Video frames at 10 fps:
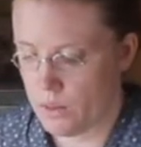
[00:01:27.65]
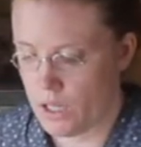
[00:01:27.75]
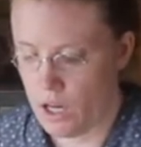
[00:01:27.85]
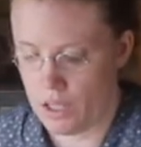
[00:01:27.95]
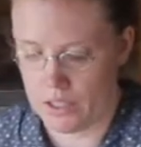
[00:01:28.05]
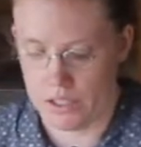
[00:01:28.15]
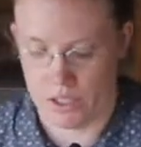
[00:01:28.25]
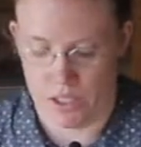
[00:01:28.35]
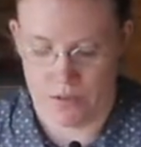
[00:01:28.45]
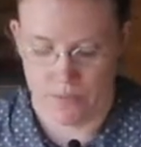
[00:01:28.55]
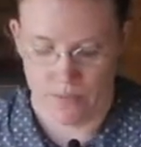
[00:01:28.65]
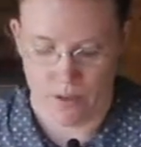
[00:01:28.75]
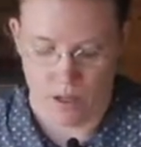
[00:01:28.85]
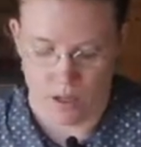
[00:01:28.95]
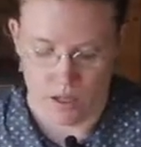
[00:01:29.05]
a colander
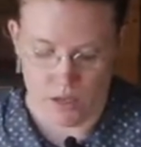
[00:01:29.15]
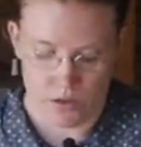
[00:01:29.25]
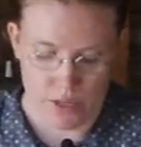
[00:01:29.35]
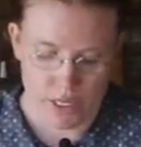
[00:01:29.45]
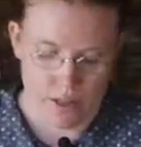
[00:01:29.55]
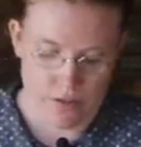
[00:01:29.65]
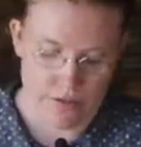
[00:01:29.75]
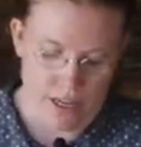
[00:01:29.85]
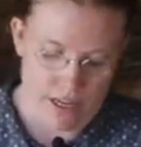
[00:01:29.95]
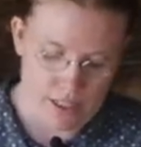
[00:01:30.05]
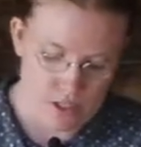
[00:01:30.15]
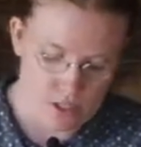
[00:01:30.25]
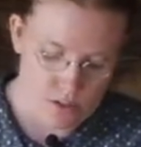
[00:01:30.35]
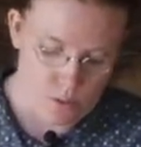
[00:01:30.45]
and drain off that excess